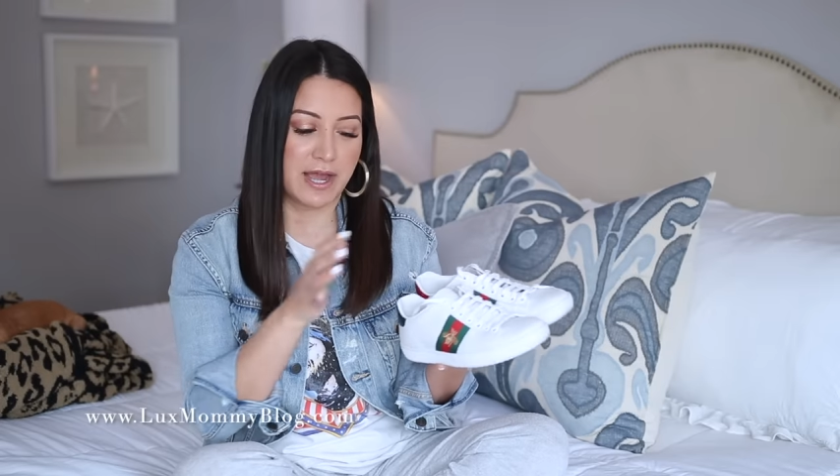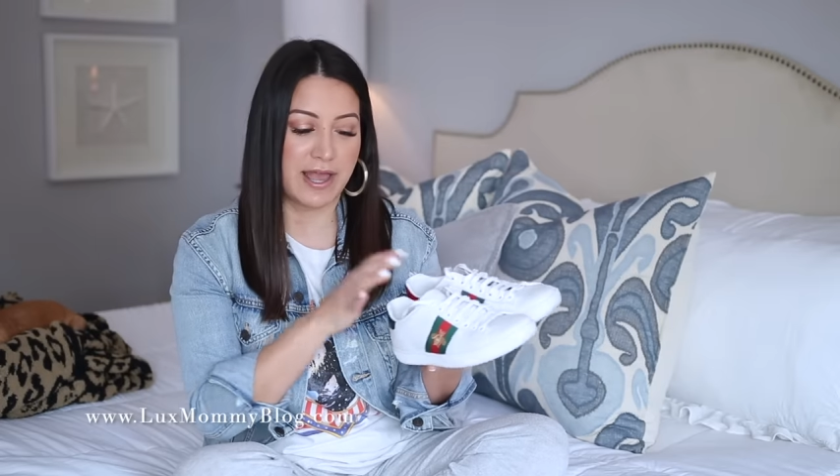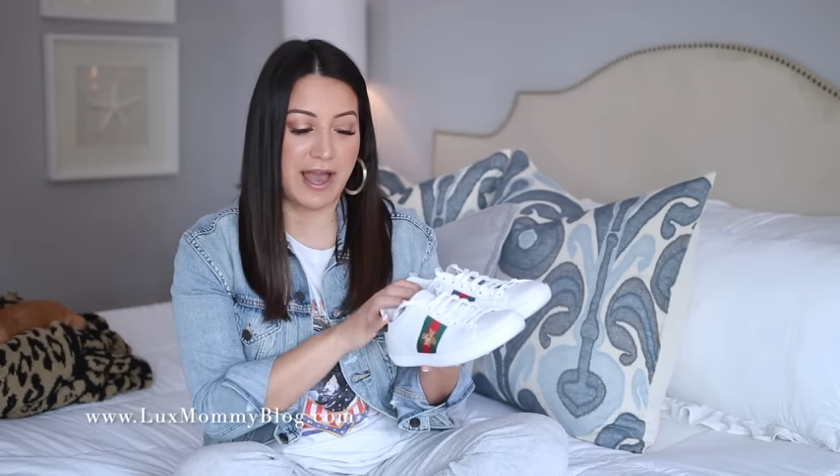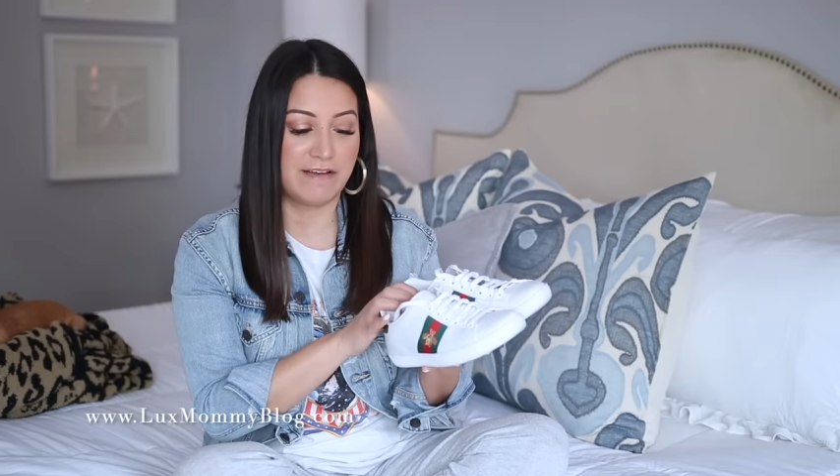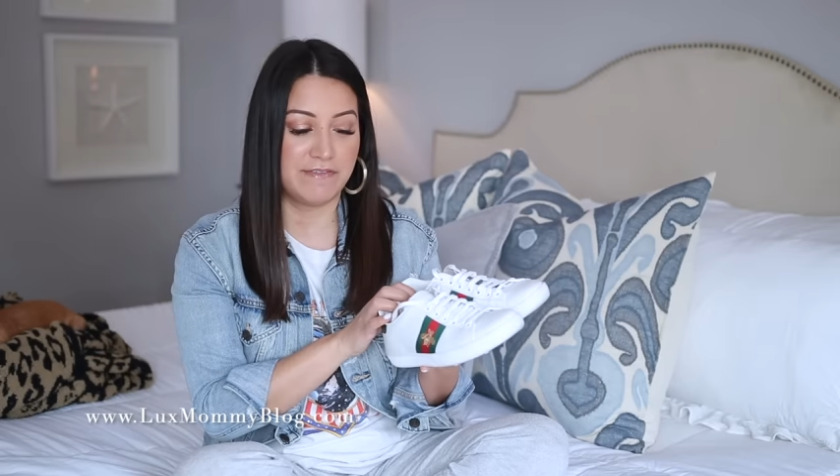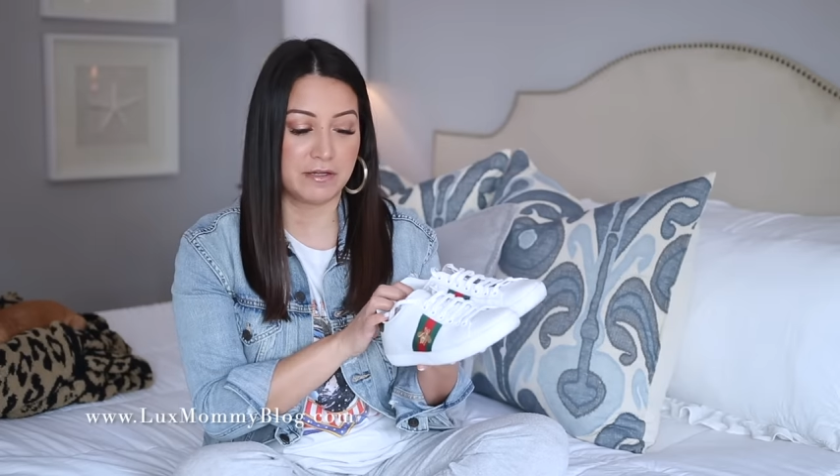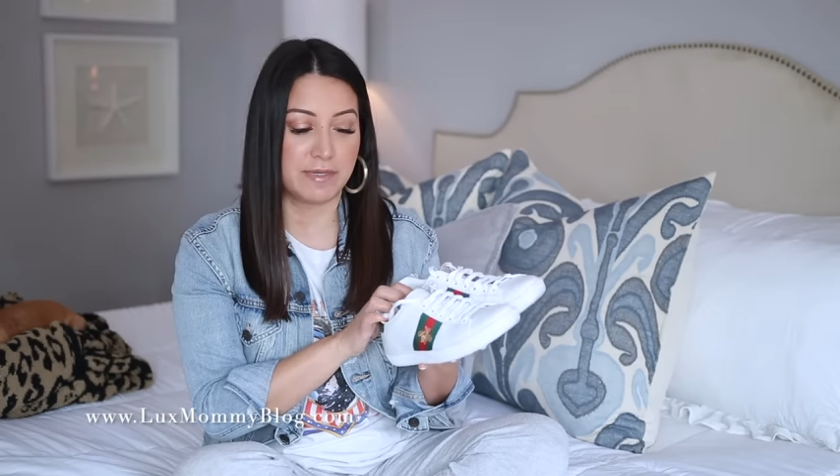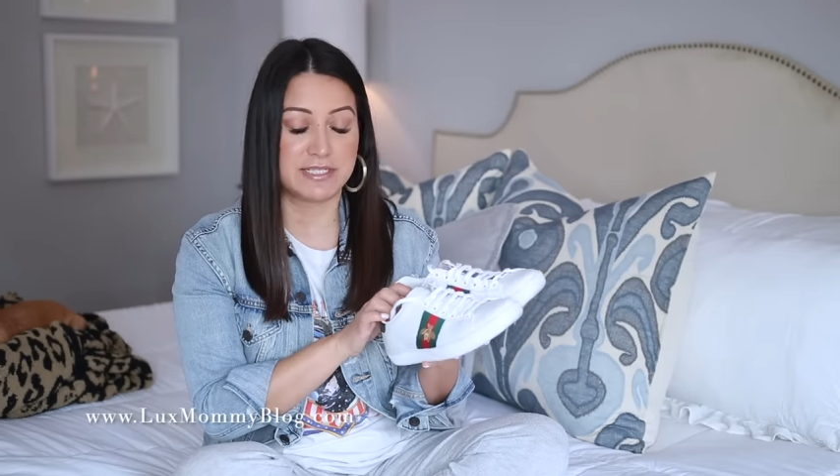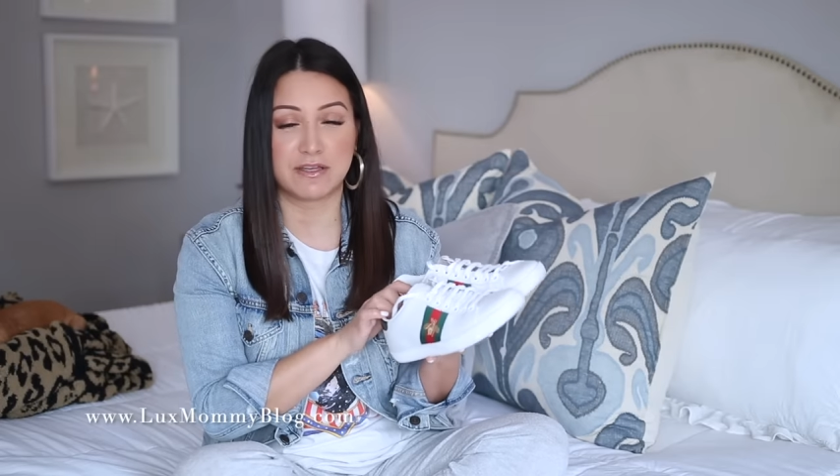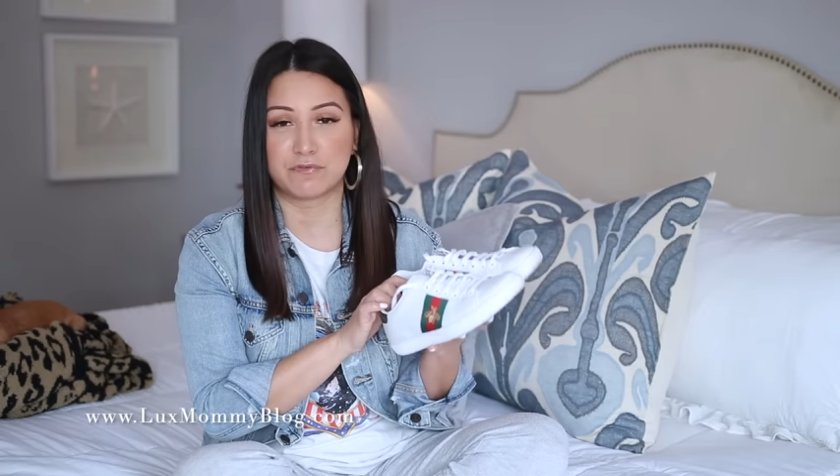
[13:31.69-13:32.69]
I have found
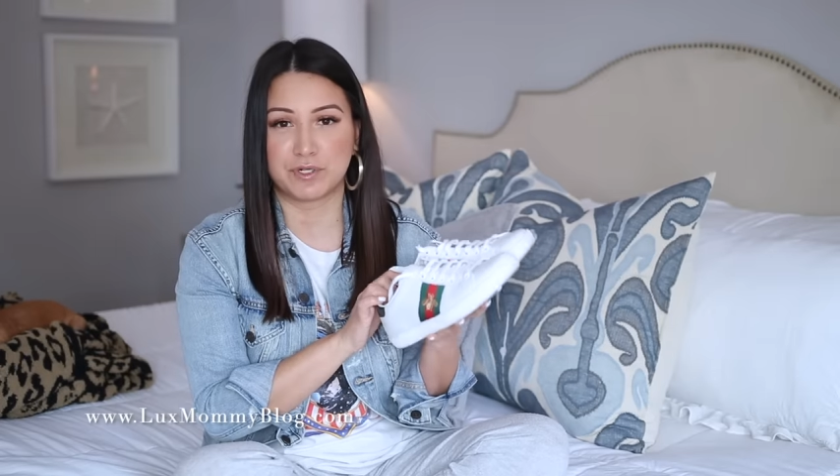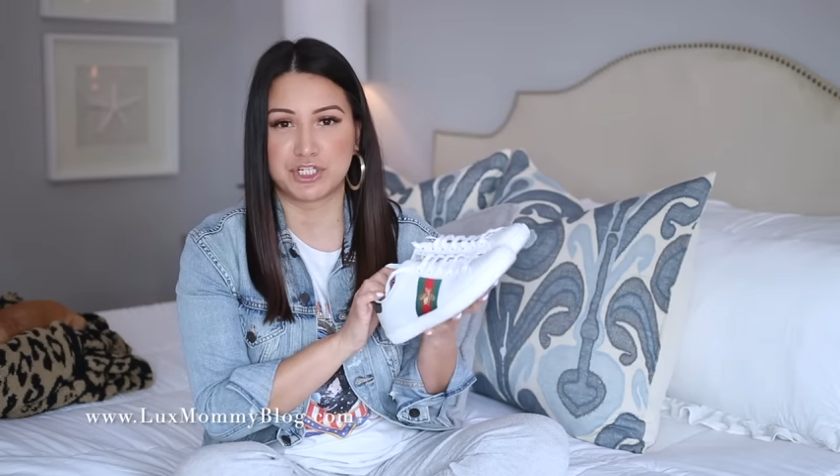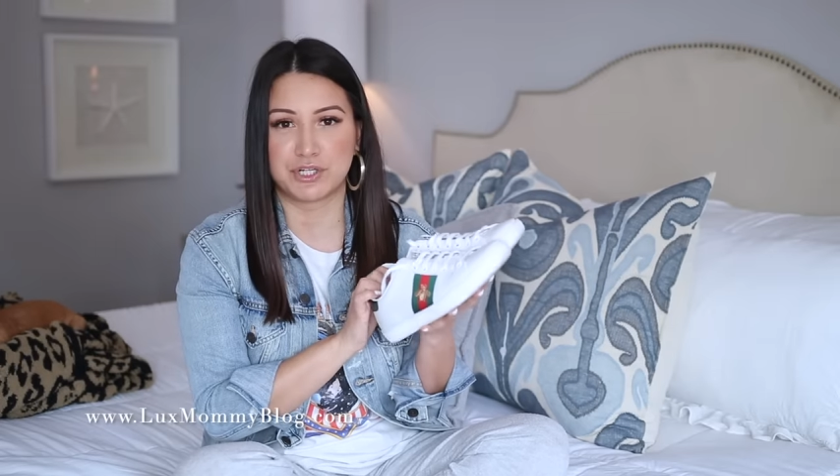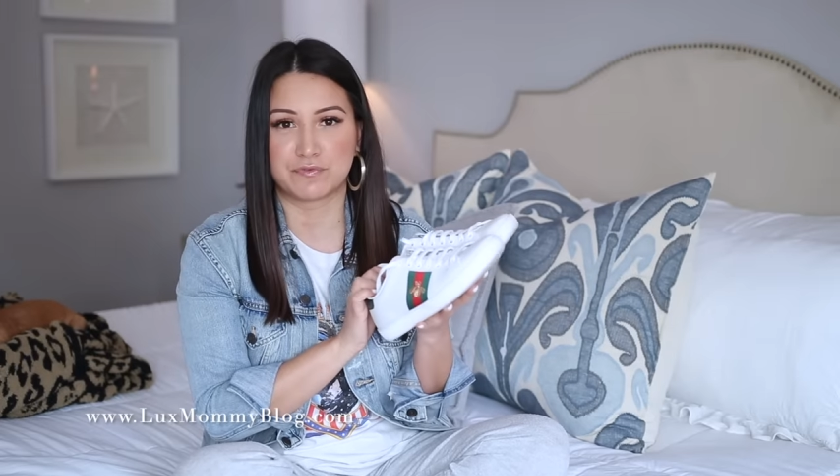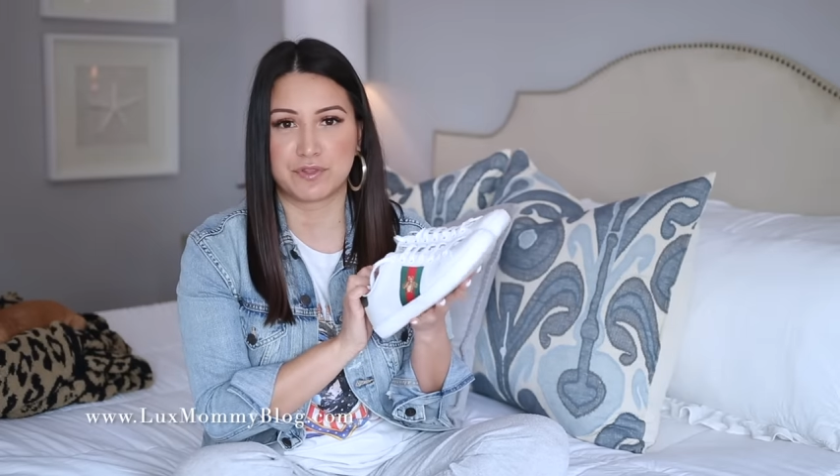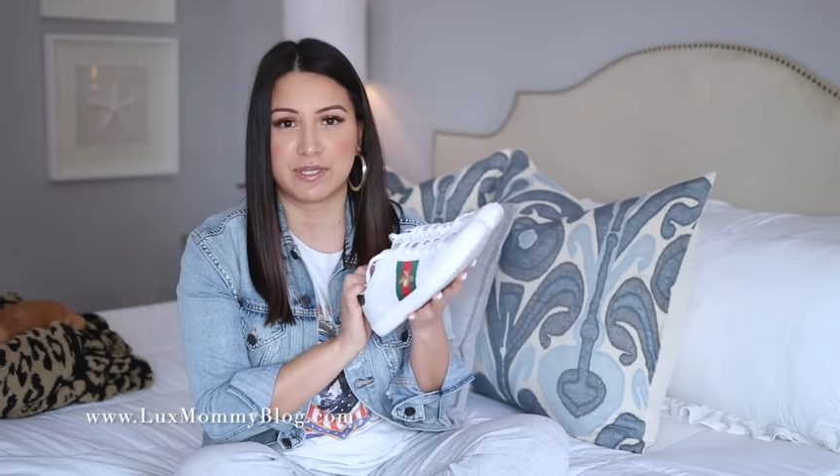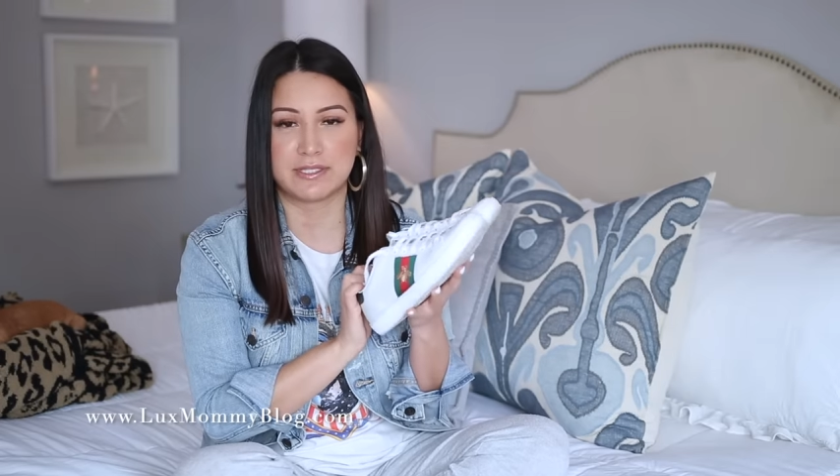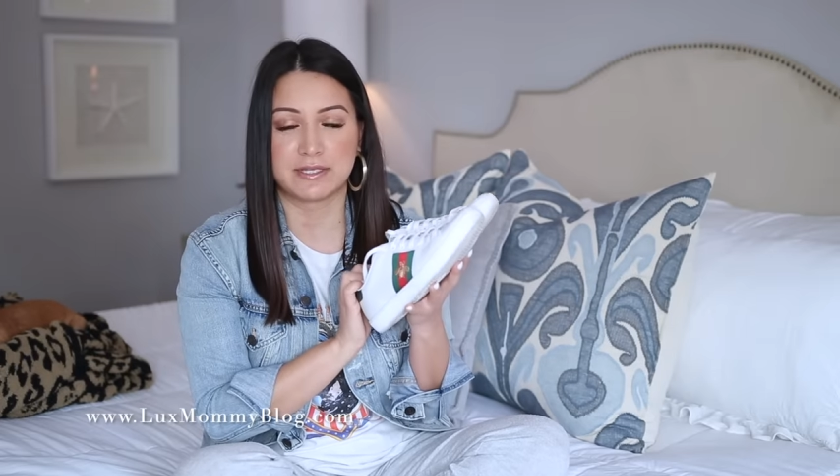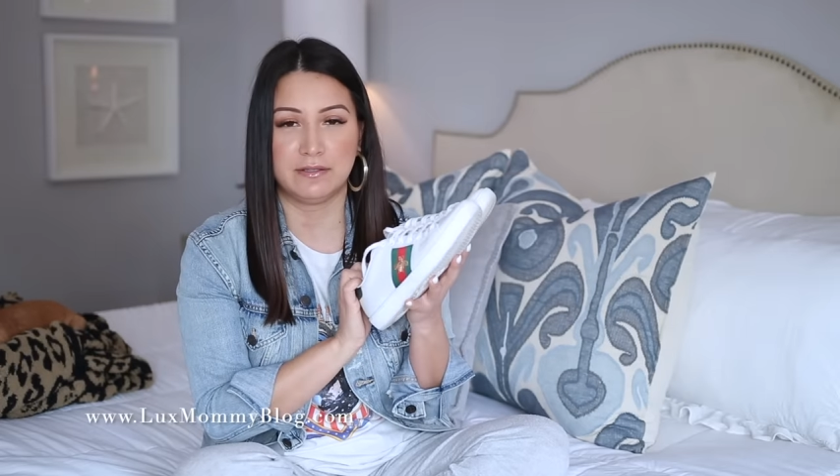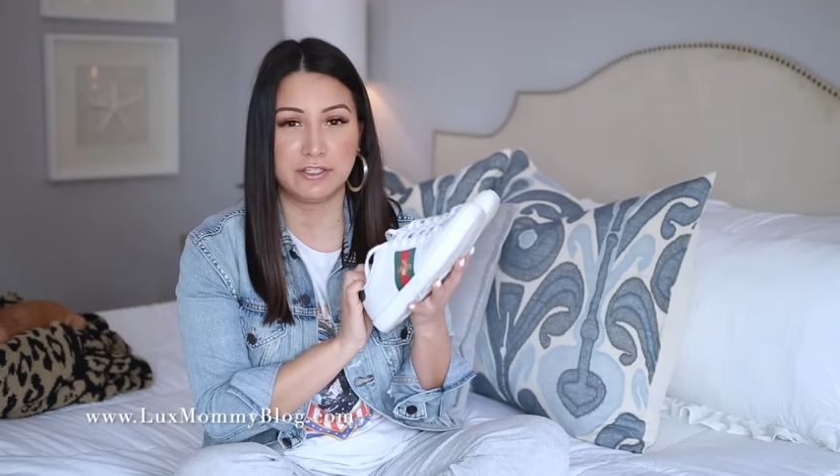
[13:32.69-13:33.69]
myself reaching for
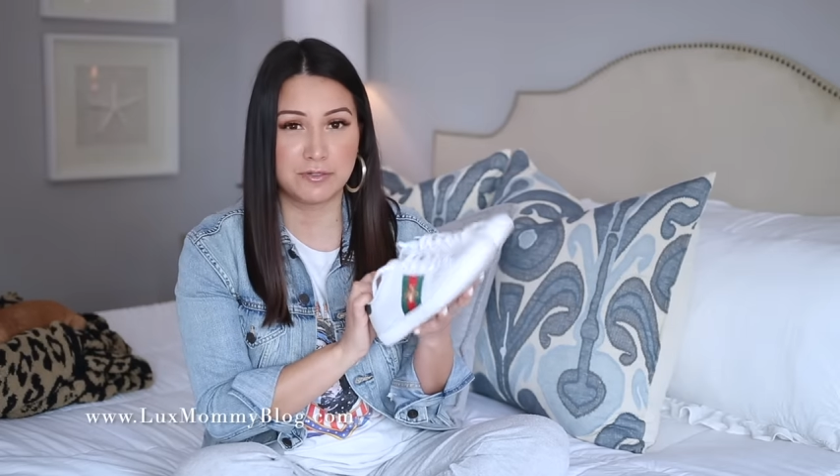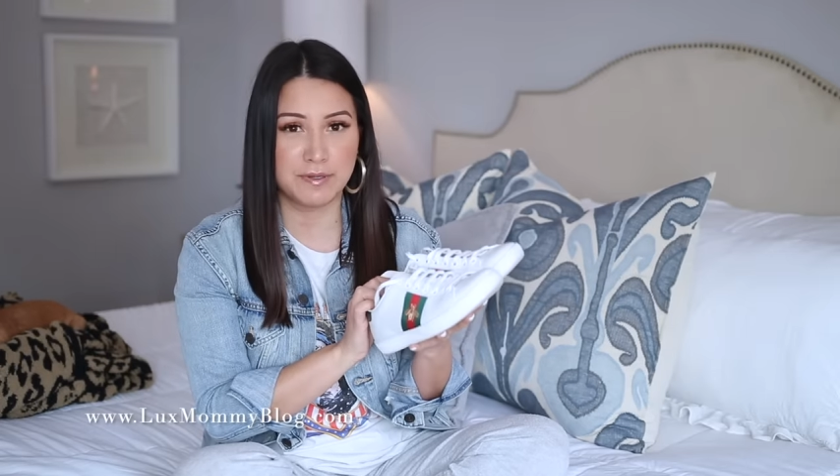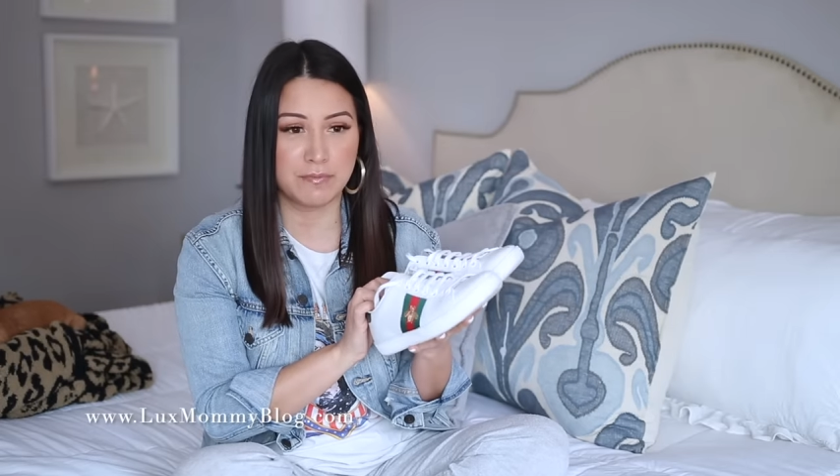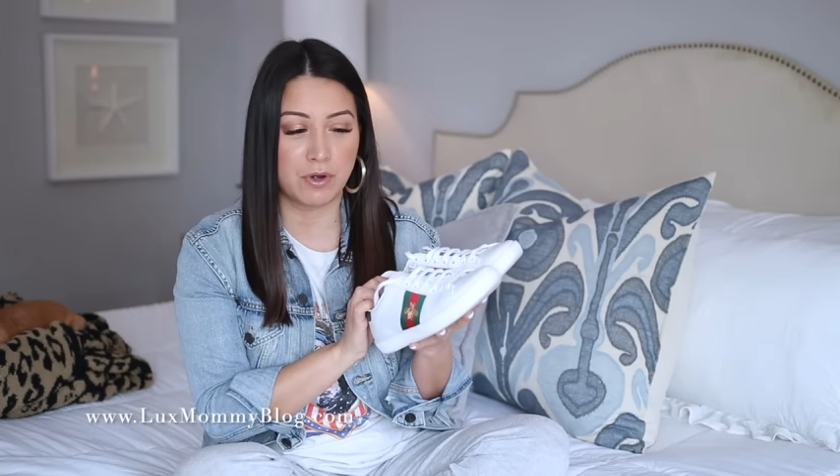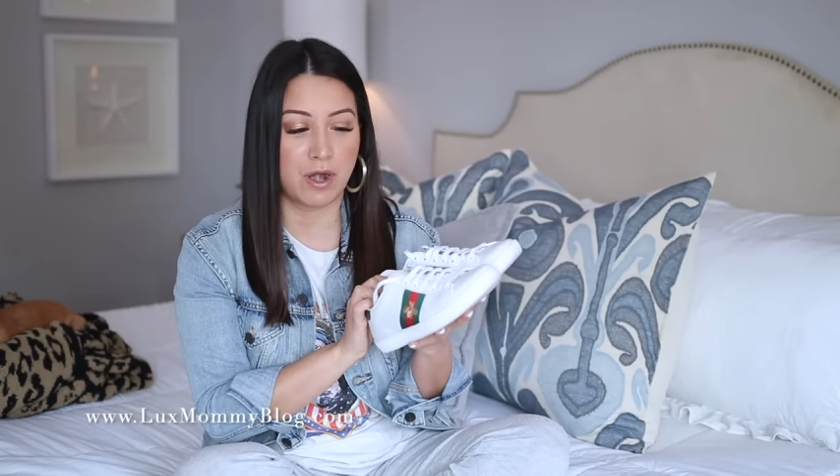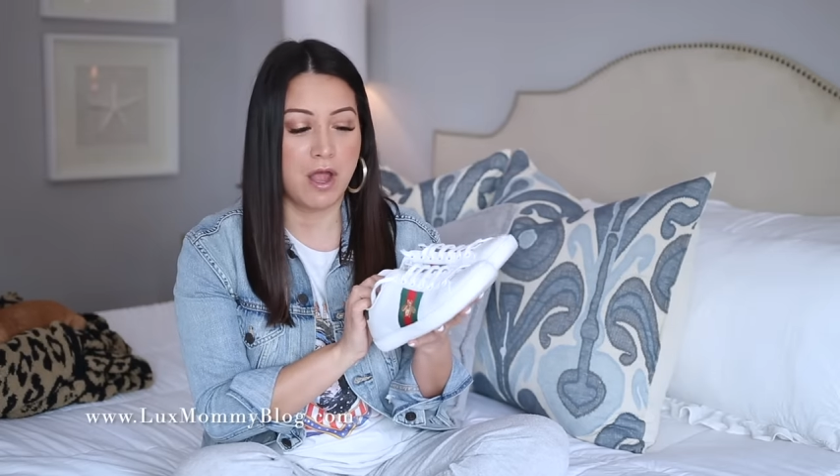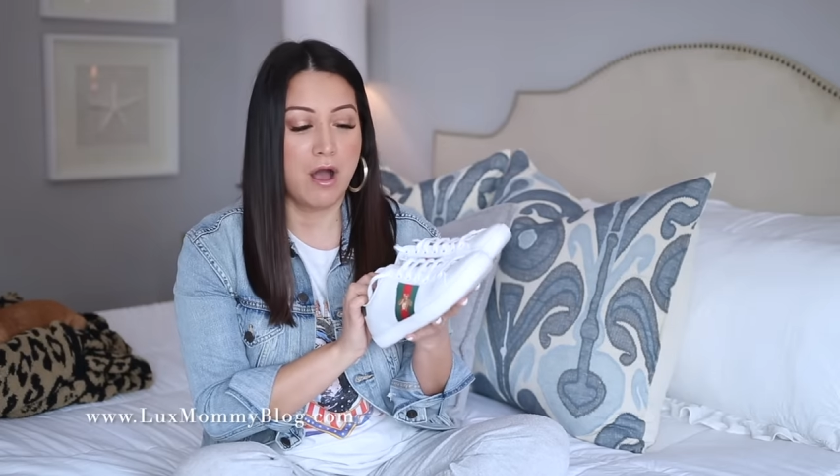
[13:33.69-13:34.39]
these a little bit more